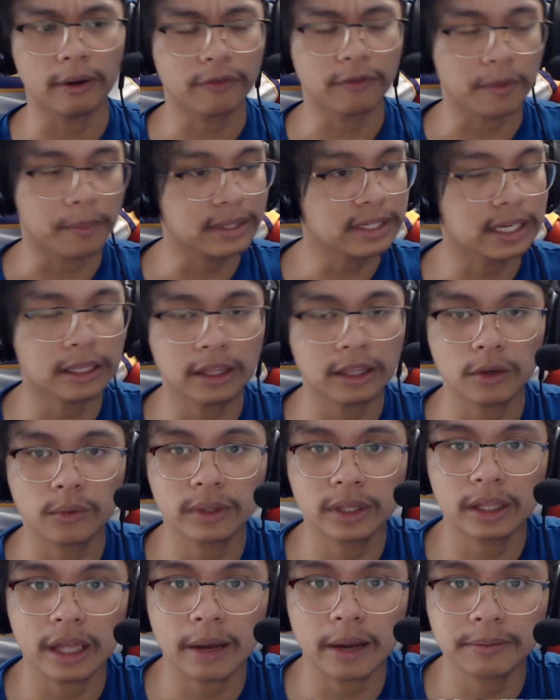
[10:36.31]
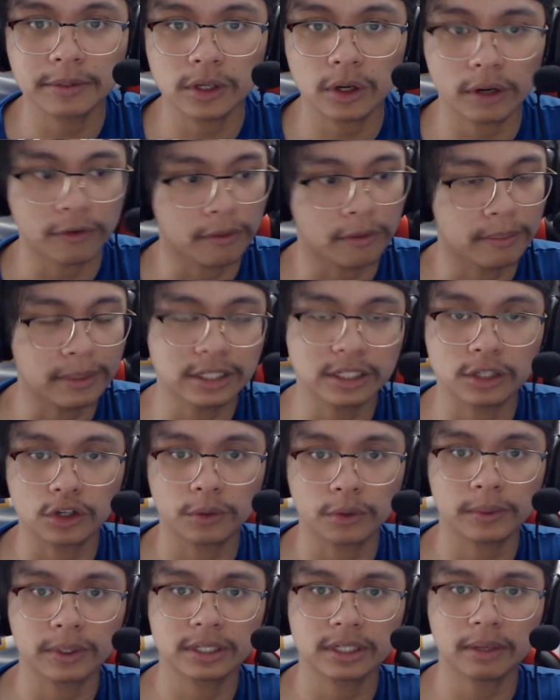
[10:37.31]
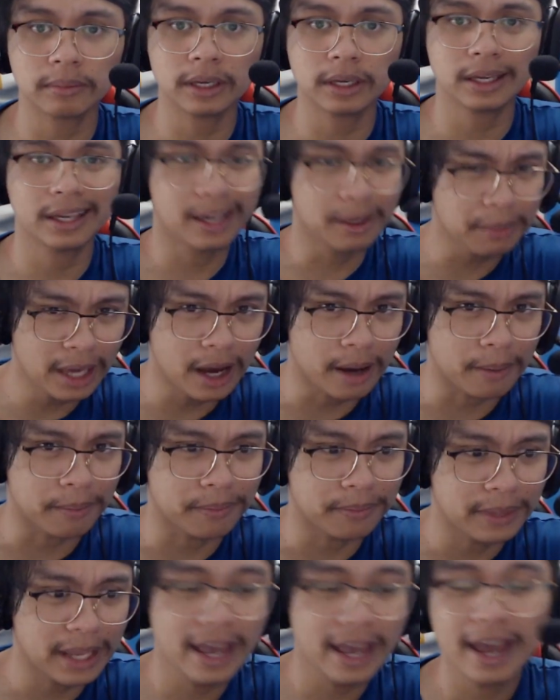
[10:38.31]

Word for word: if I missed anything within the episode, if I misinterpreted something, hit me up.